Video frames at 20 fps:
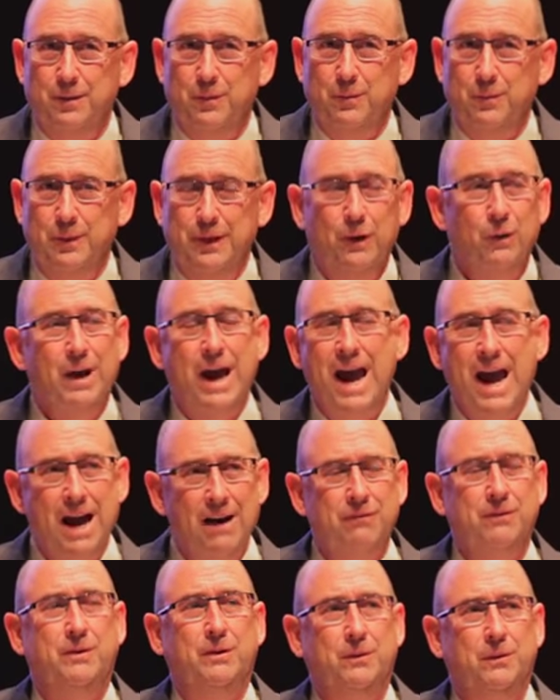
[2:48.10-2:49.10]
we don't
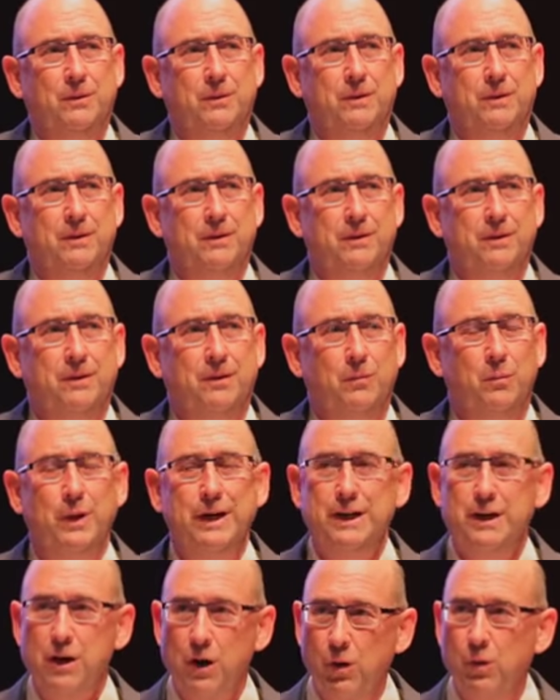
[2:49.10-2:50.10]
have to.
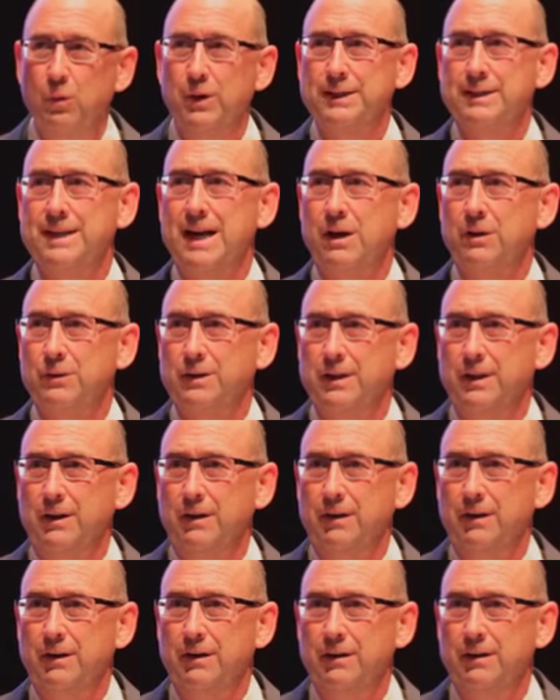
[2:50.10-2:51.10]
We know what's out
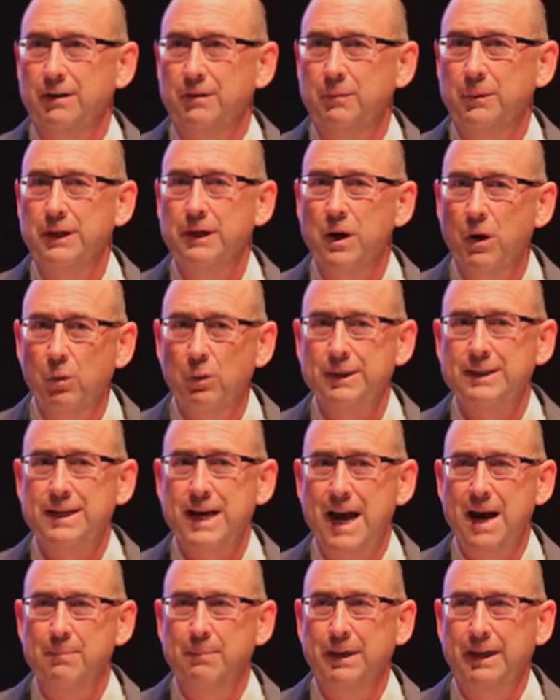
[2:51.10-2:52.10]
there. We know what's
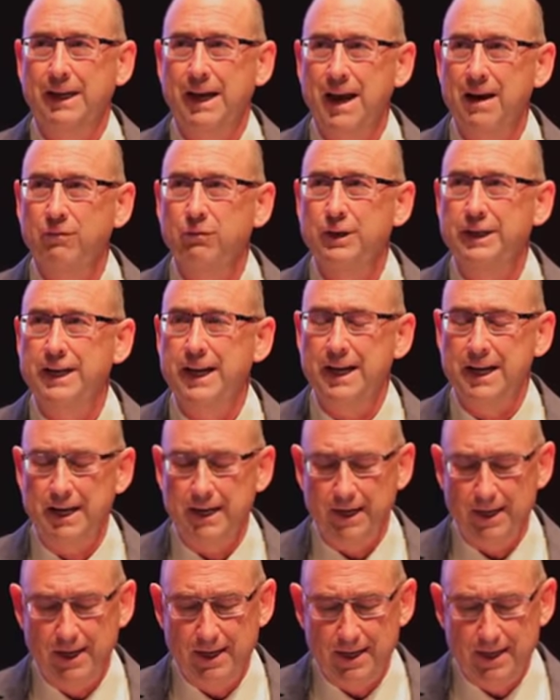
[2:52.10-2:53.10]
happening every day.